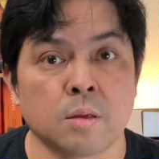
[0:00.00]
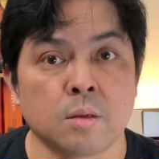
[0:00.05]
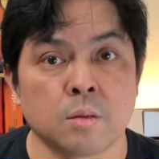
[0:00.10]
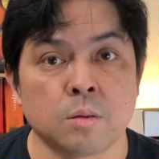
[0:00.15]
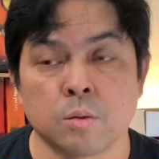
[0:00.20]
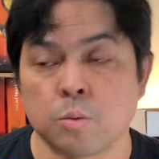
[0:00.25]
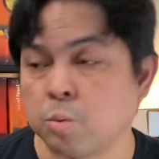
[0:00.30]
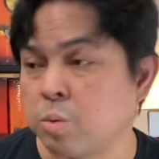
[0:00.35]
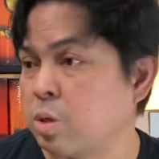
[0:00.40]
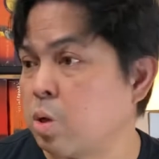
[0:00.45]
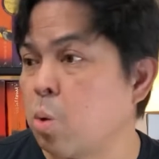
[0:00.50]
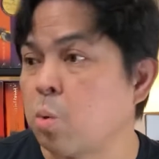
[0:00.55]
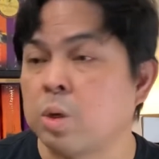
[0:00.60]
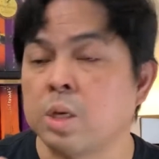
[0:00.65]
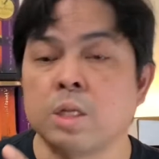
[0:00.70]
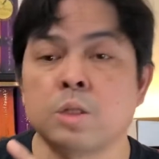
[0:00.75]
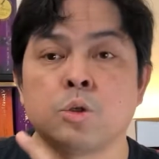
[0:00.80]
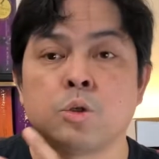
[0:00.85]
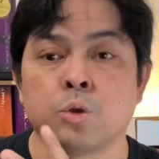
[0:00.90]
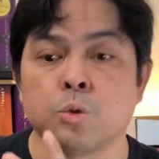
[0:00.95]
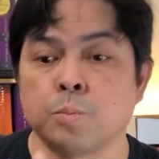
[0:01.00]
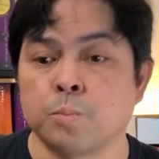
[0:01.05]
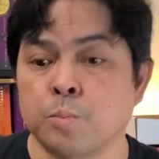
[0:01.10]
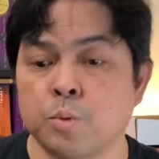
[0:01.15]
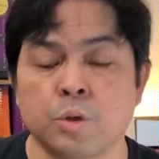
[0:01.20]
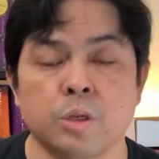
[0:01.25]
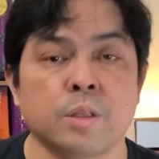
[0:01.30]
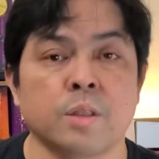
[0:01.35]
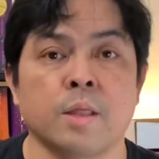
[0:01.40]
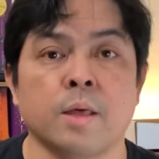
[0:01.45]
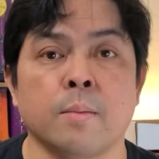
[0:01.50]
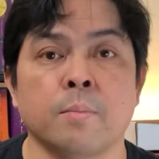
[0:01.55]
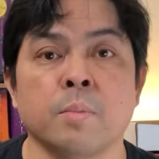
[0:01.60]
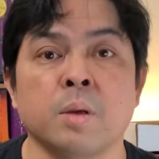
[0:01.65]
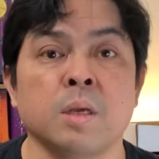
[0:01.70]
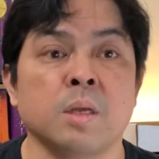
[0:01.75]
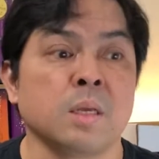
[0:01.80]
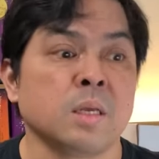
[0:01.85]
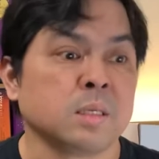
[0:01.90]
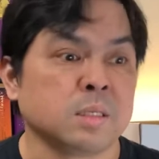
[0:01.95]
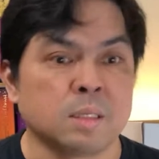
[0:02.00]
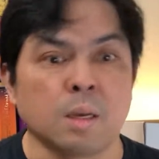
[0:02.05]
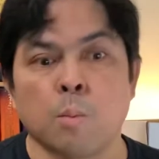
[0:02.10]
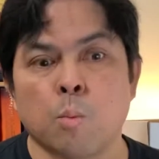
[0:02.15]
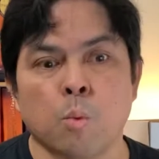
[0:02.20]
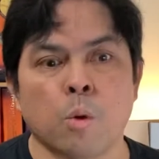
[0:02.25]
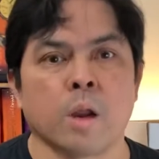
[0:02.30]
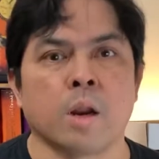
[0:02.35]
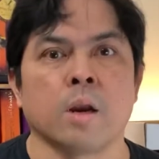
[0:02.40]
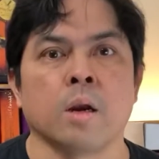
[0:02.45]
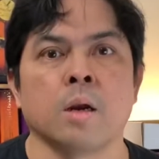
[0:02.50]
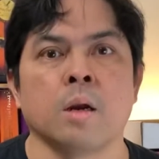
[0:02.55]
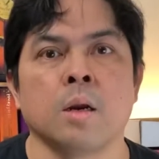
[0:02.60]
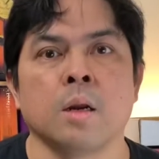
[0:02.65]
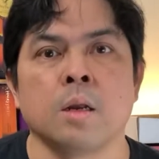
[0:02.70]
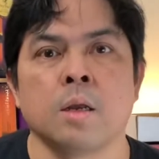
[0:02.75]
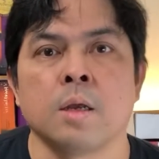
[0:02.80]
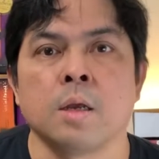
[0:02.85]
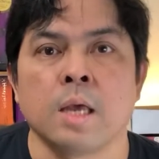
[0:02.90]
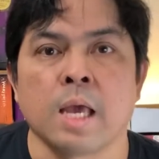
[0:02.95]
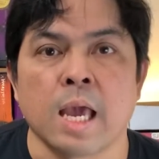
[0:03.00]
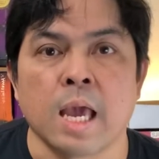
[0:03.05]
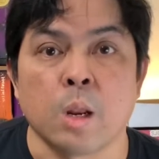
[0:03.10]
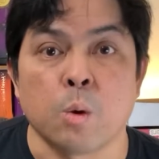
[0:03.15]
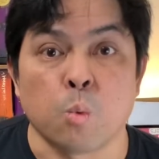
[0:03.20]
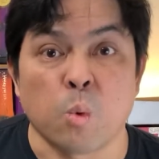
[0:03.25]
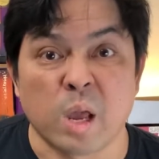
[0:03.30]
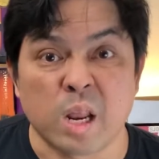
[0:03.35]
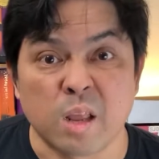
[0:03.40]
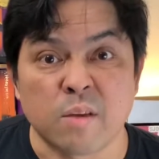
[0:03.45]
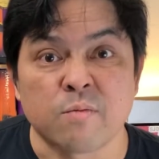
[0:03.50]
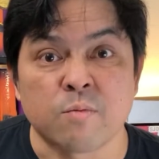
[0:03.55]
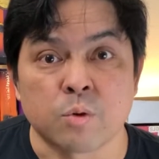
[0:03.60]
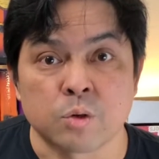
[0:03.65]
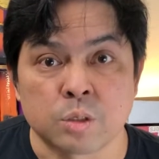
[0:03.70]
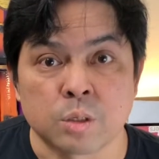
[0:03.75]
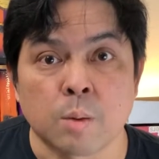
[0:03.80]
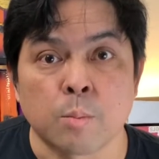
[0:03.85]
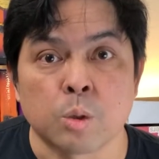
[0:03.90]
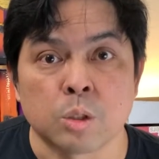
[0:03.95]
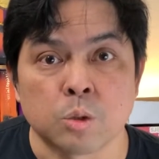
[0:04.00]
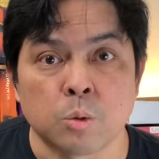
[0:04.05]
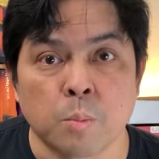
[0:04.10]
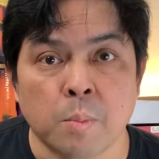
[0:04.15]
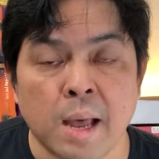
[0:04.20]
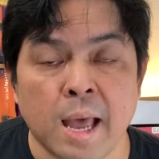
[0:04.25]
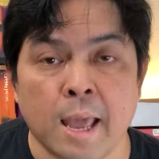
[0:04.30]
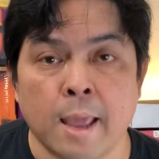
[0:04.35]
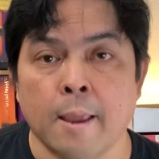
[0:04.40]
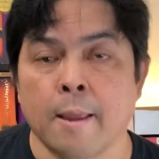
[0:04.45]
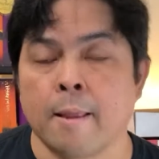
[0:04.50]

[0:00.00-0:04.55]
We don't need to put them somewhere and waiting for someone to buy.